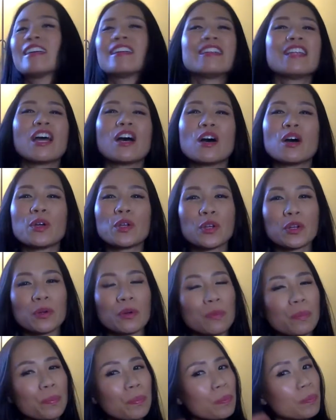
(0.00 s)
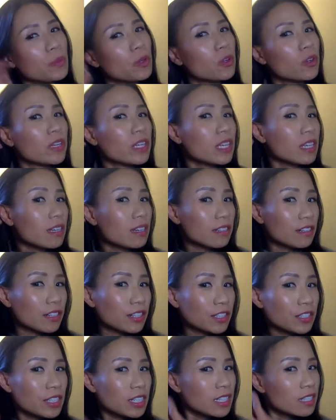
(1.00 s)
Now, your, your
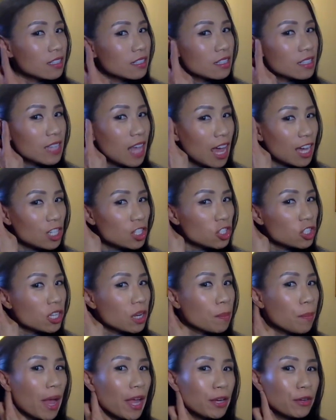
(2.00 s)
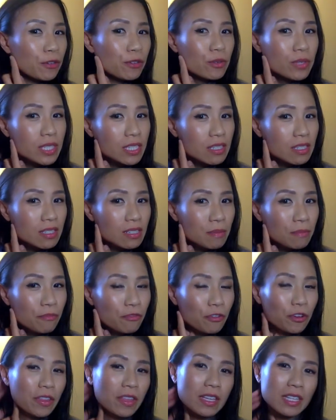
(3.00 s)
ear is actually a microsystem
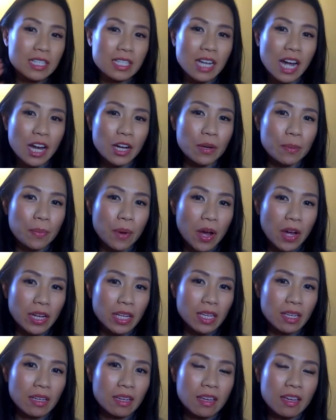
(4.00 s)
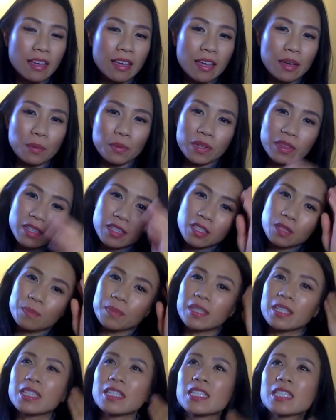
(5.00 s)
for the entire body. And what this
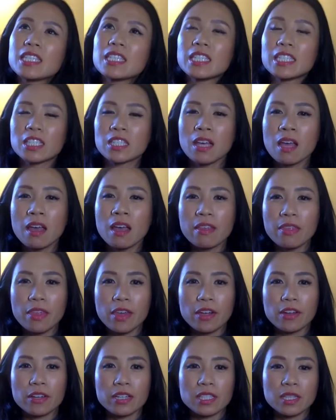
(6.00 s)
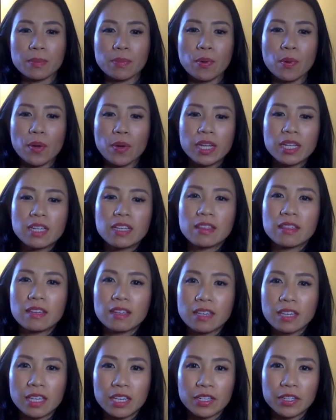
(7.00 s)
means is there is a point in the
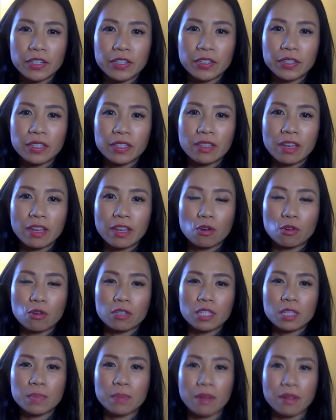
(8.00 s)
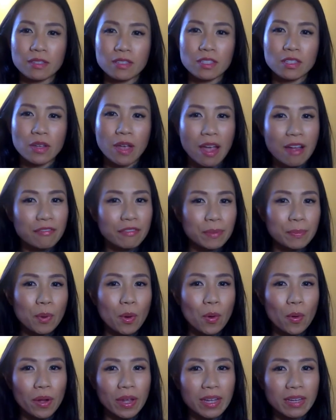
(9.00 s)
ear that corresponds to every
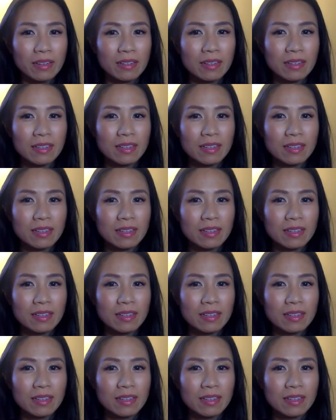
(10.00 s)
point